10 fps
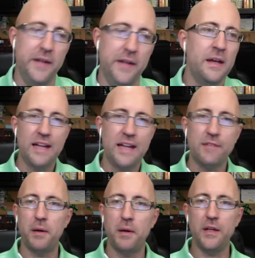And
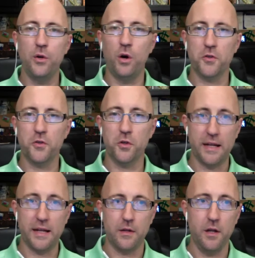everybody who also
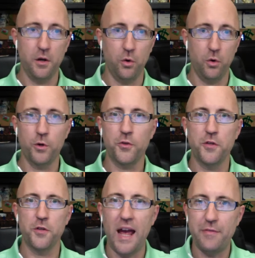get, orders the
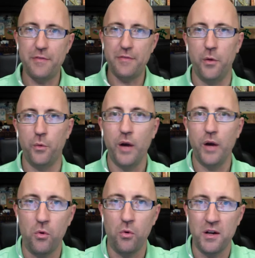traffic, we'll have a
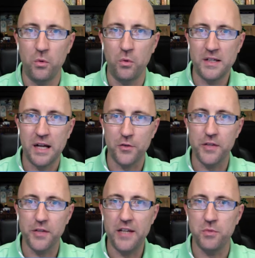one-on-one
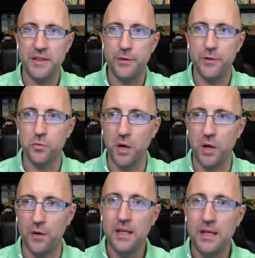consultation with you as
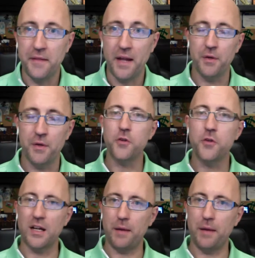well. Not only to talk
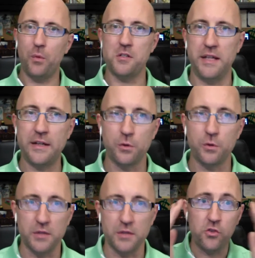about which link or
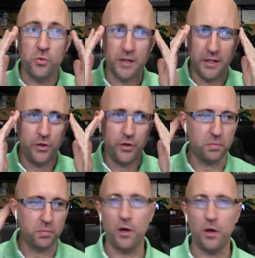links you want to use, but
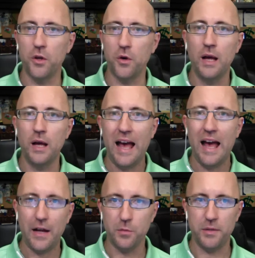also how
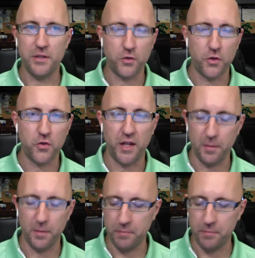your business is set up.